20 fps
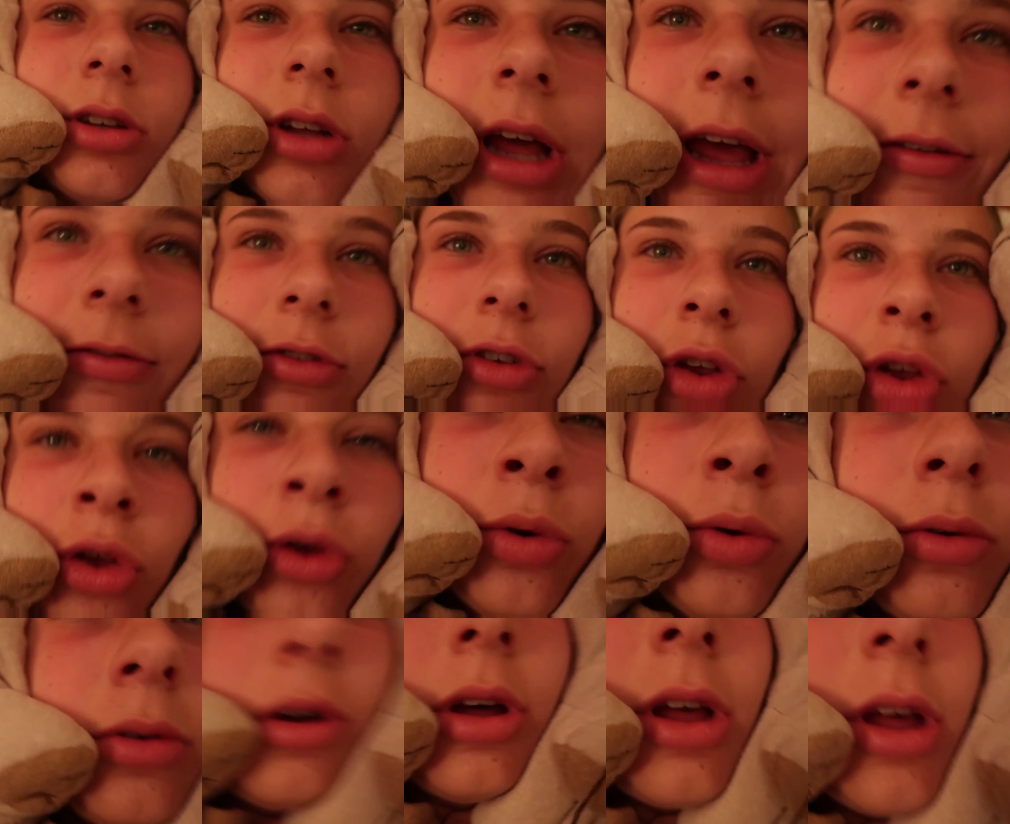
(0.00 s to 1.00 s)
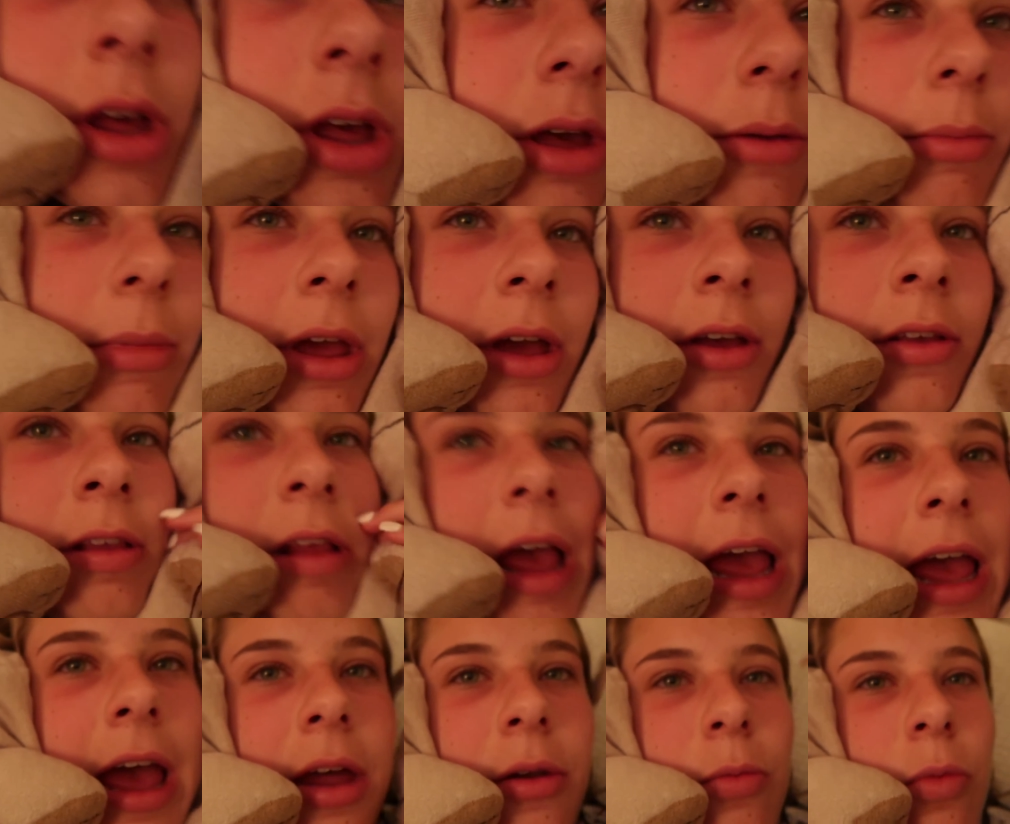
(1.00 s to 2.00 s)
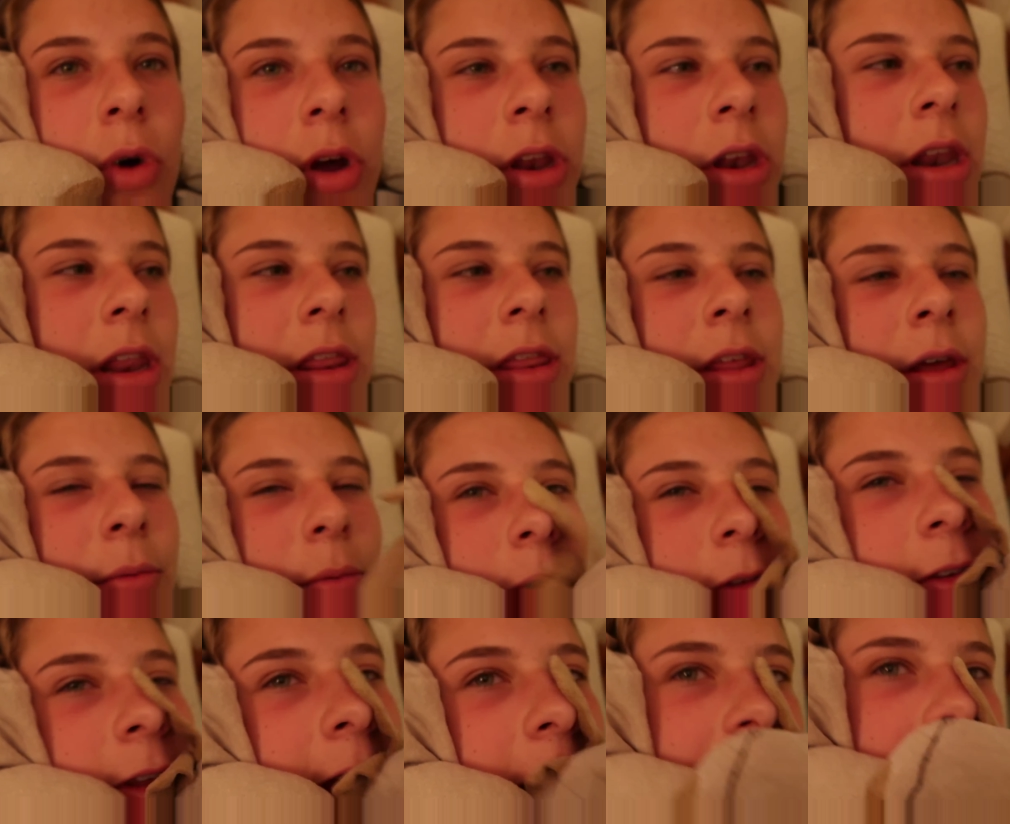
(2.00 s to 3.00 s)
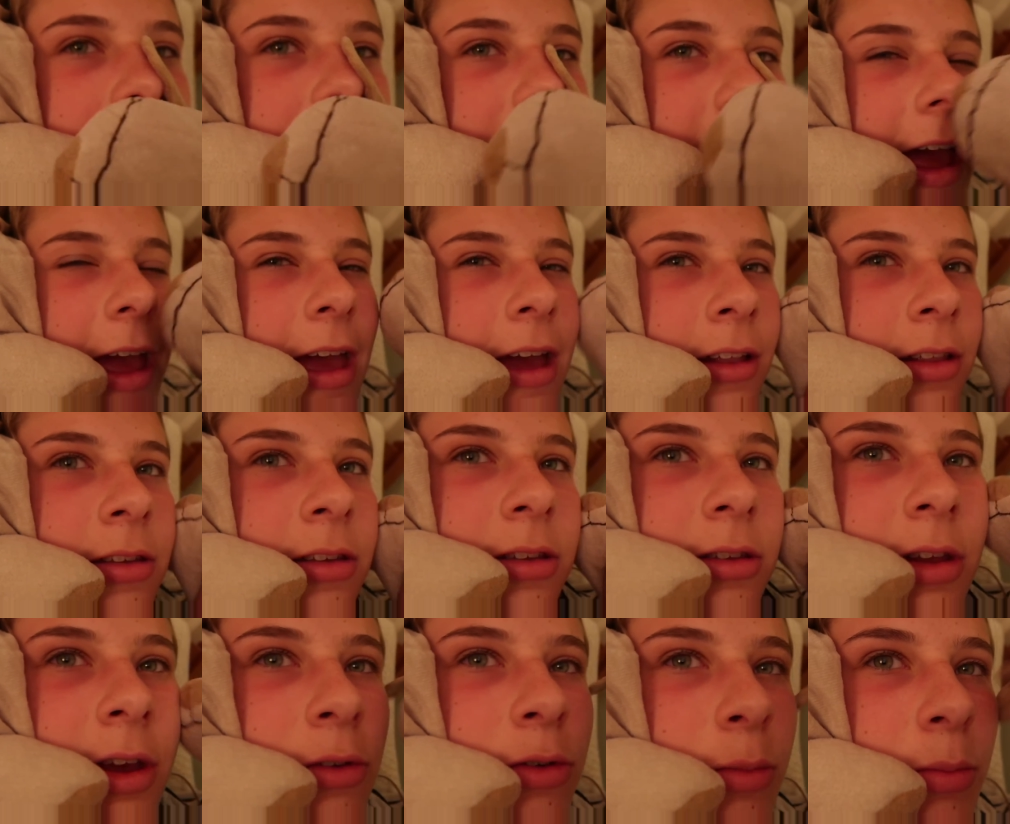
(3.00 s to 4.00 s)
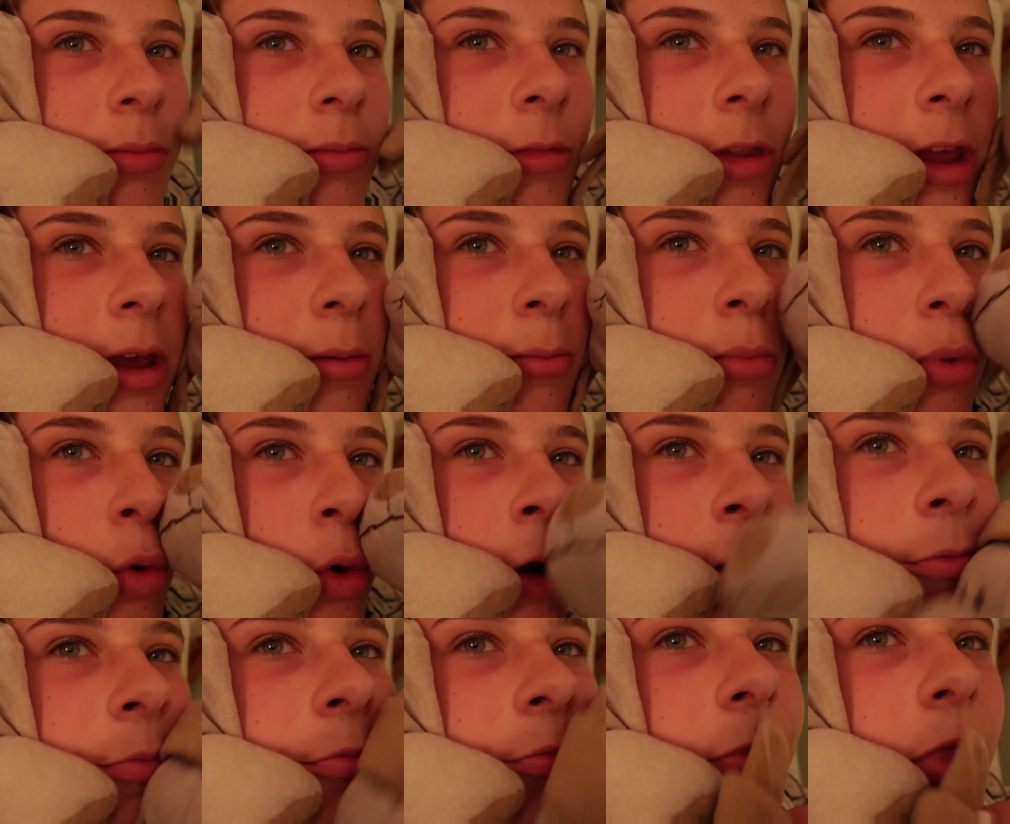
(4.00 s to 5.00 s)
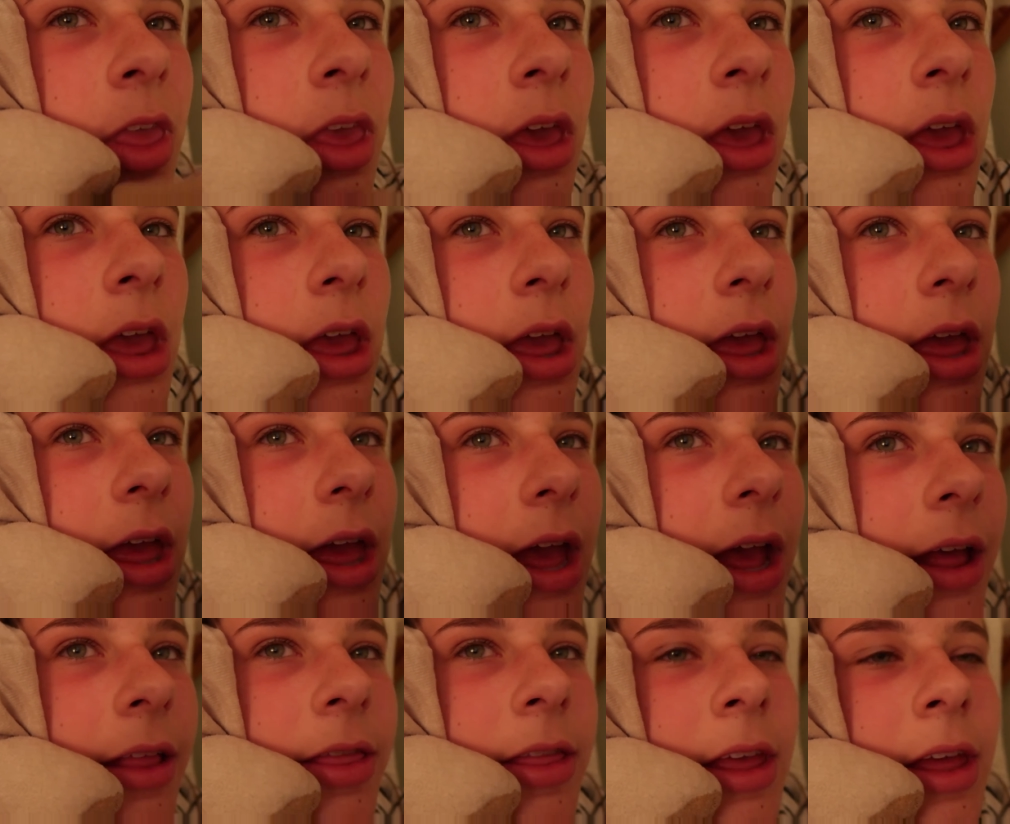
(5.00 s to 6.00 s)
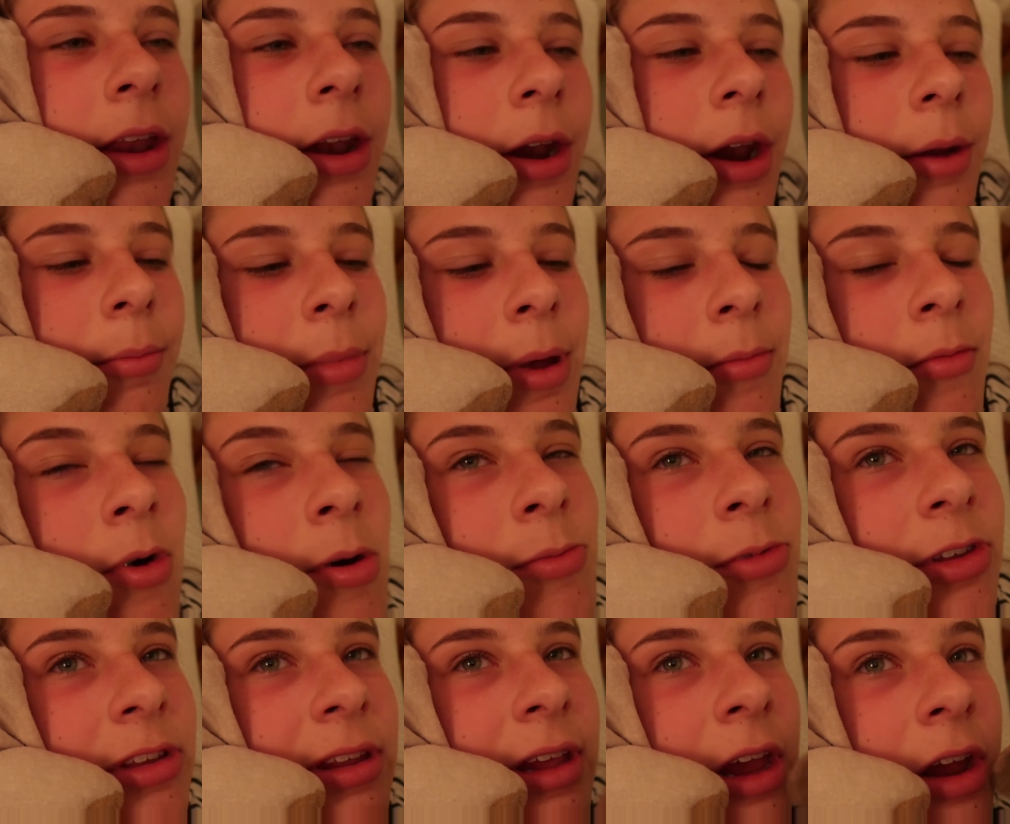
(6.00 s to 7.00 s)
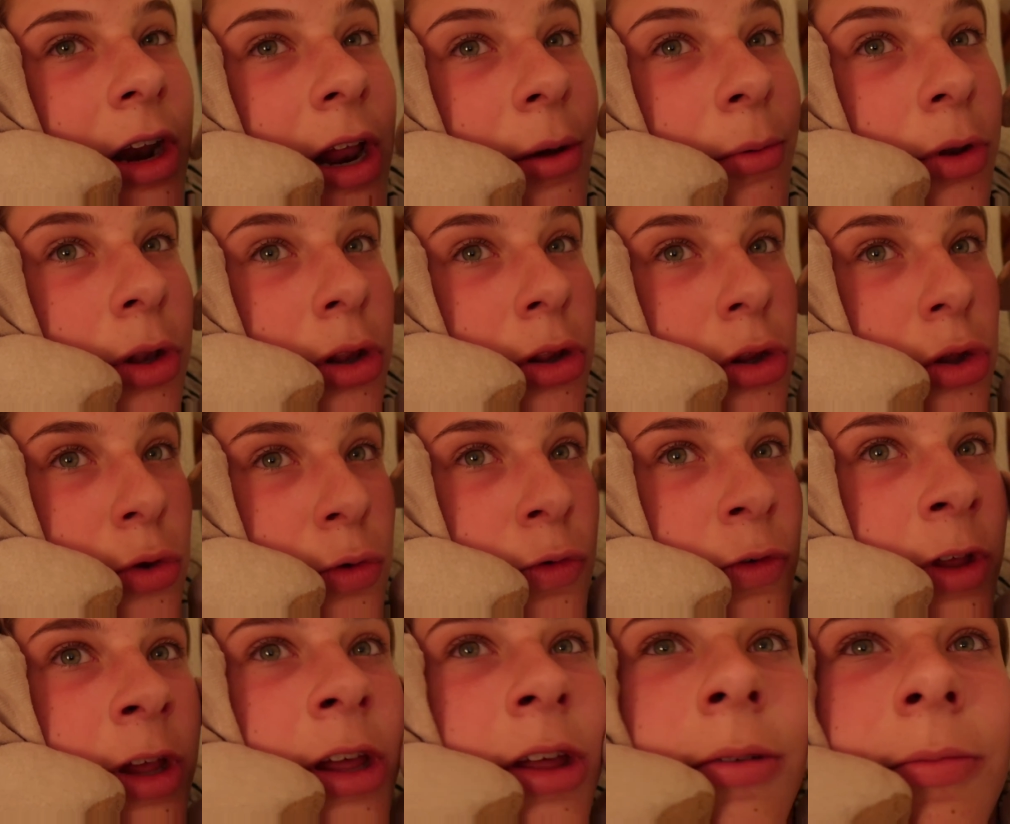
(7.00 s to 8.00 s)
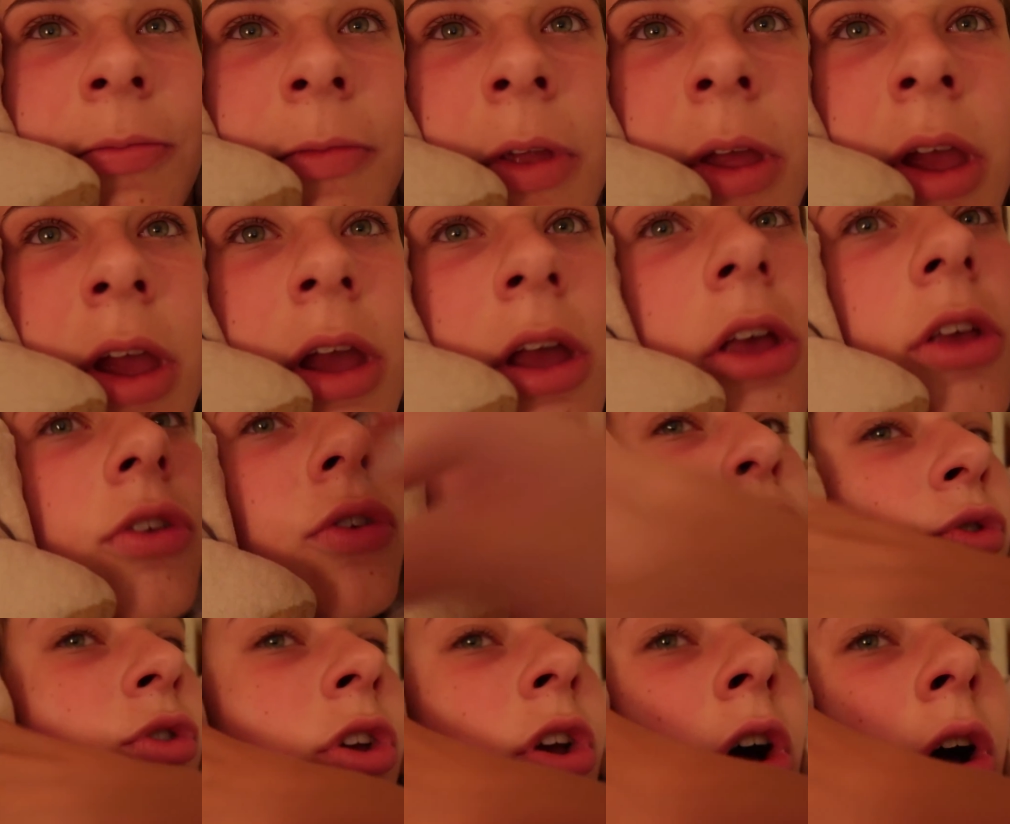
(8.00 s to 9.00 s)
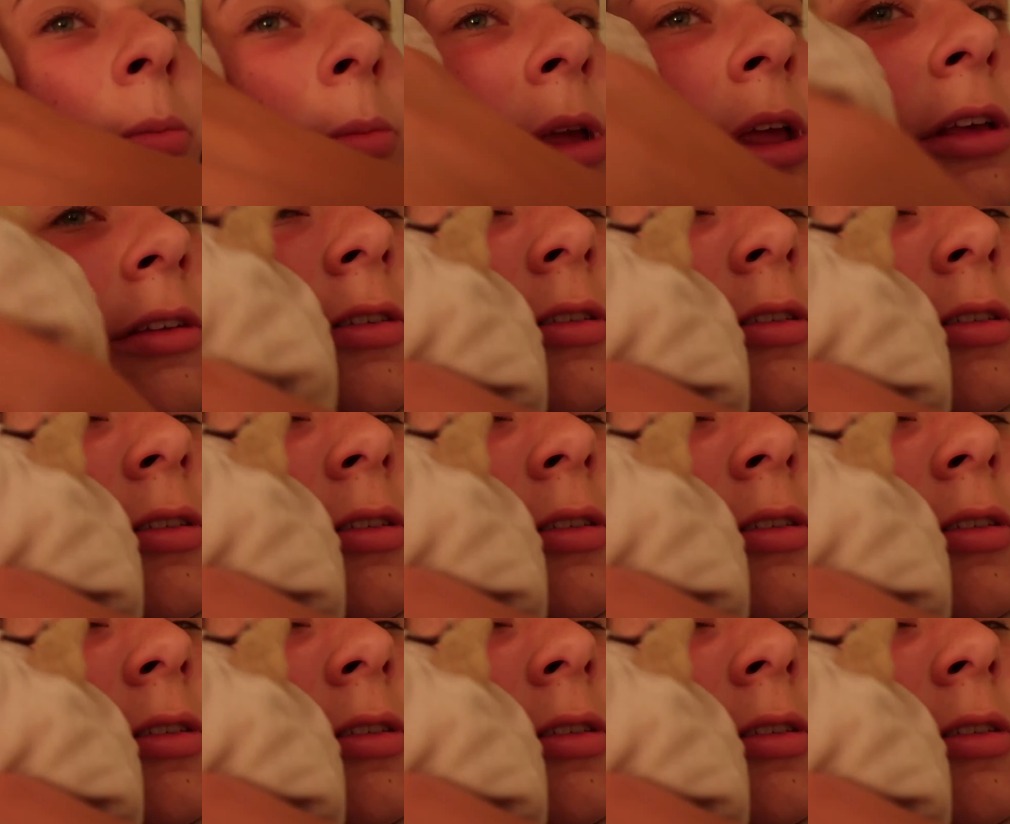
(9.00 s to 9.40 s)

I have two because I had one that was like I had since I was like born and then my mom was scared I would lose it so she got me a